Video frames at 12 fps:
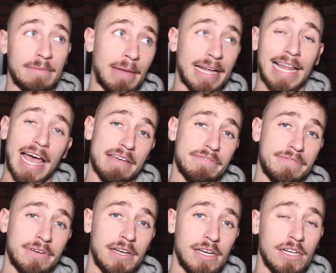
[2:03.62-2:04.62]
in my
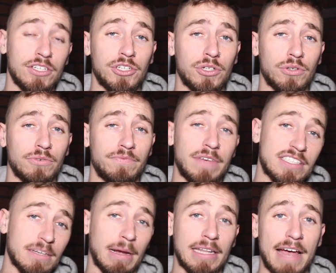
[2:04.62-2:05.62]
life, to
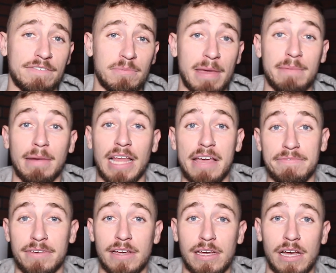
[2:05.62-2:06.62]
fixing my life, to making my
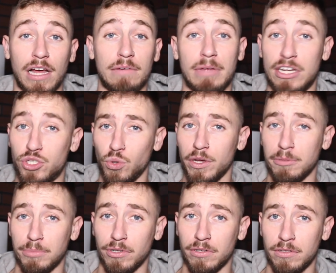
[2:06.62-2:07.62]
life
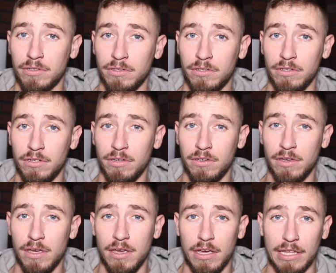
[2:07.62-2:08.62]
enjoyable.
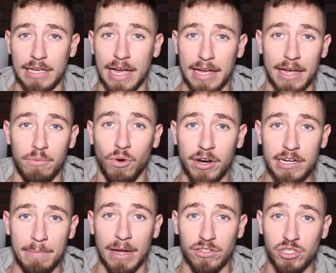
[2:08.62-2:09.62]
Like I
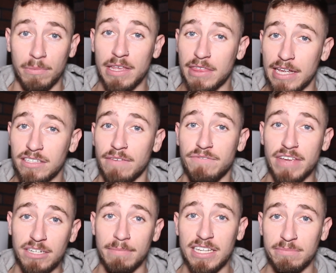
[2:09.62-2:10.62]
worried about so many things. I
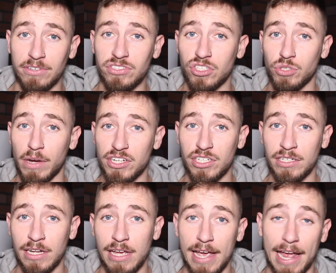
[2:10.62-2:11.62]
victimized my
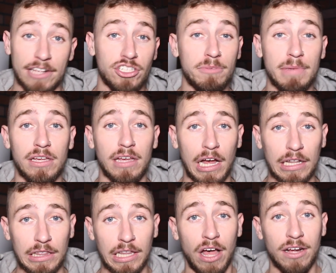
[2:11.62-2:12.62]
situation, and it took me a
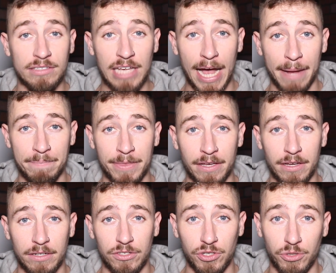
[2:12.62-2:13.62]
long time
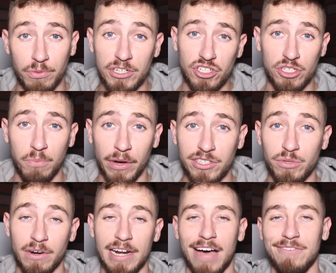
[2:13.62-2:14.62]
to reach this point
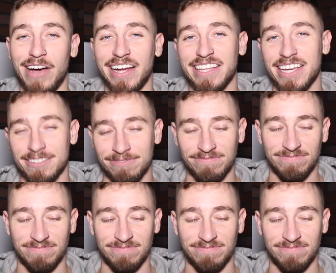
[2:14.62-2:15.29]
to where now finally,